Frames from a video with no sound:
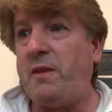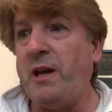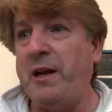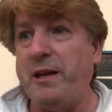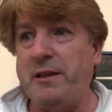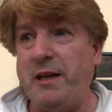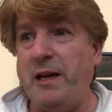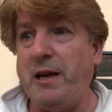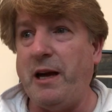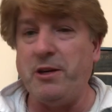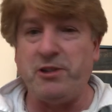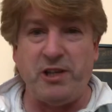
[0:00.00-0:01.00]
and I didn't
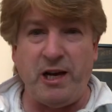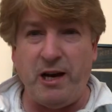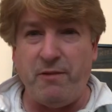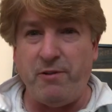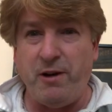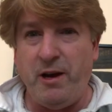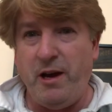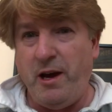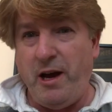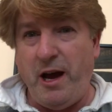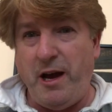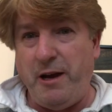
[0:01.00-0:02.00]
actually have
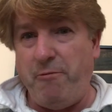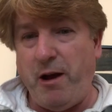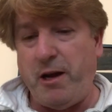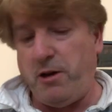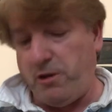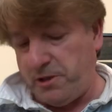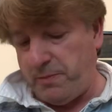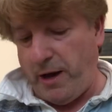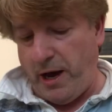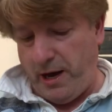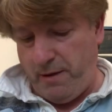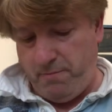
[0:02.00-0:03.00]
any records
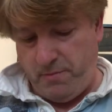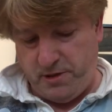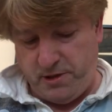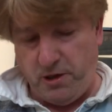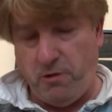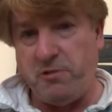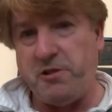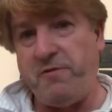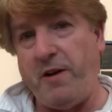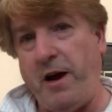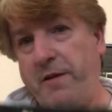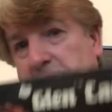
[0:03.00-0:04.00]
by him, so to find